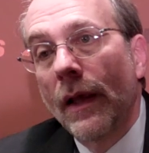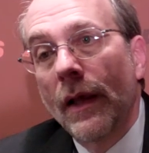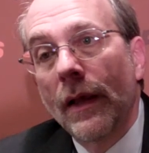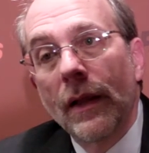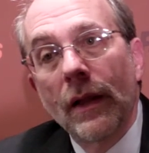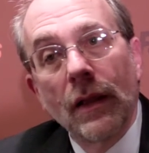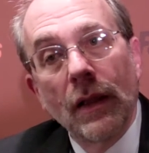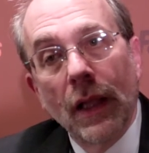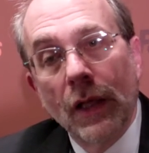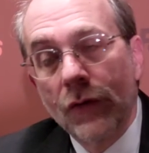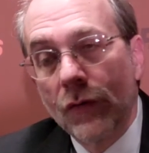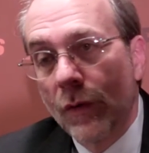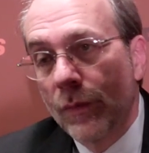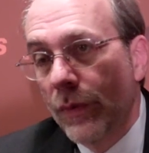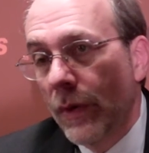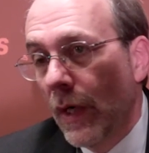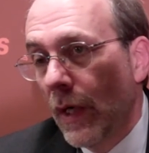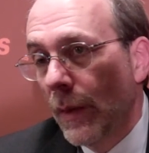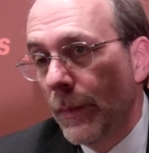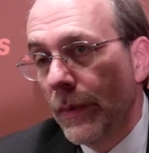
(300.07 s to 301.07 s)
intellectual intellectual
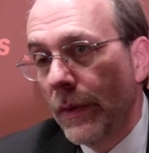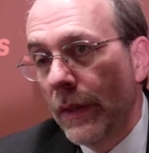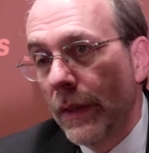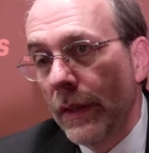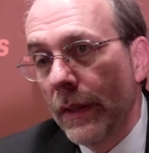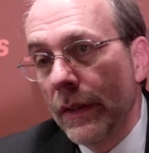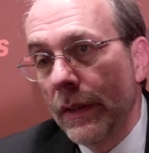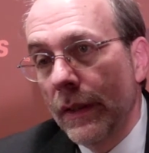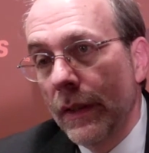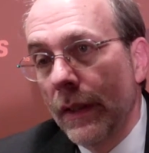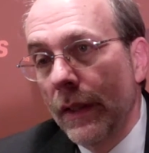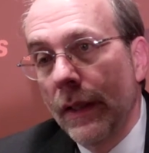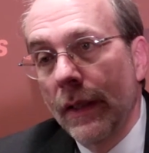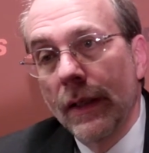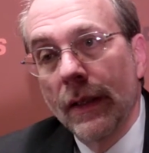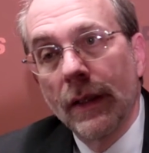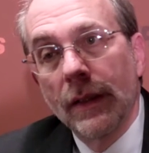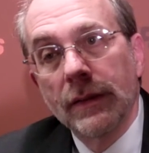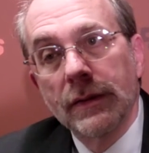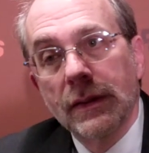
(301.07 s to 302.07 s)
property,
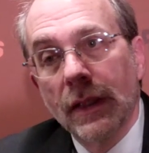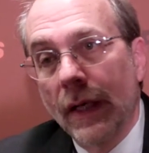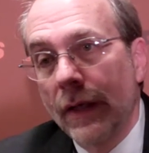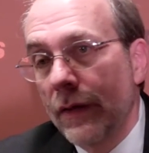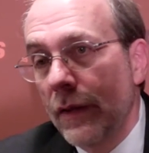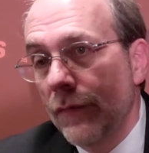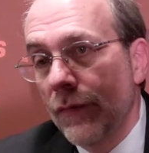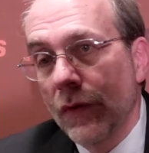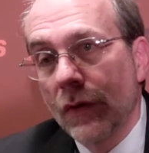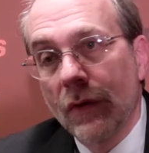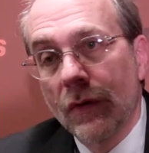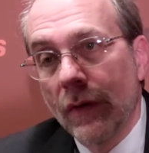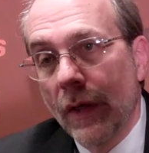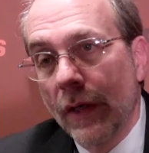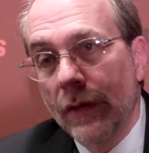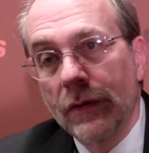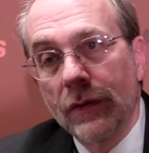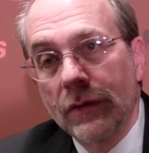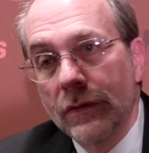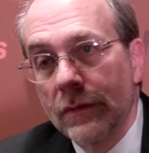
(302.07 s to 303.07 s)
scientific
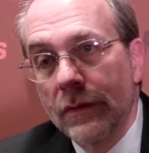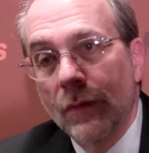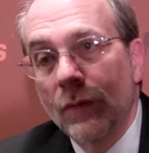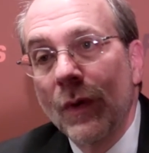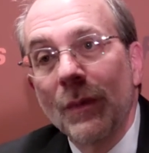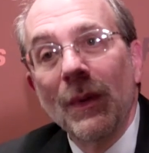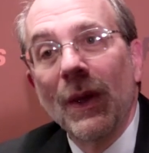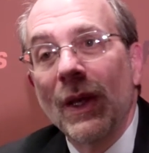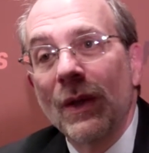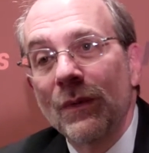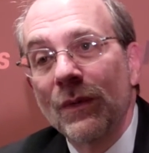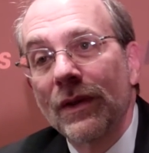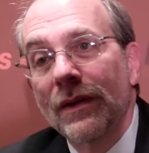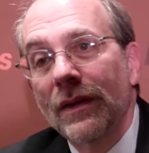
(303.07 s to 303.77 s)
directions remain with